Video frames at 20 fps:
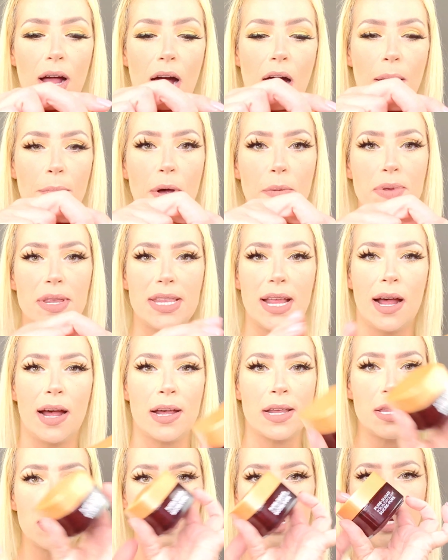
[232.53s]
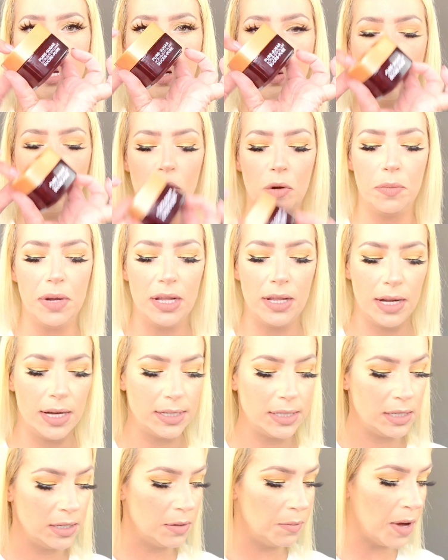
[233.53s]
I'm obsessed. It will be
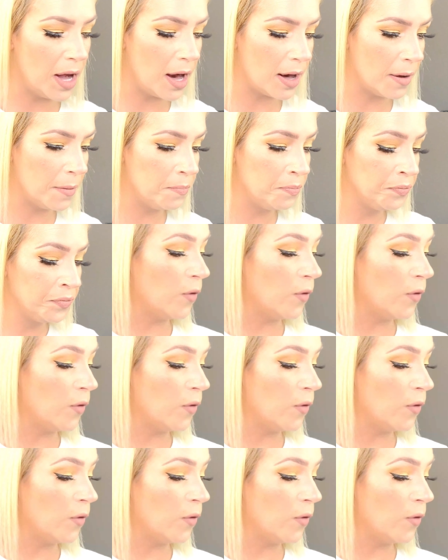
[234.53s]
linked in the bottom.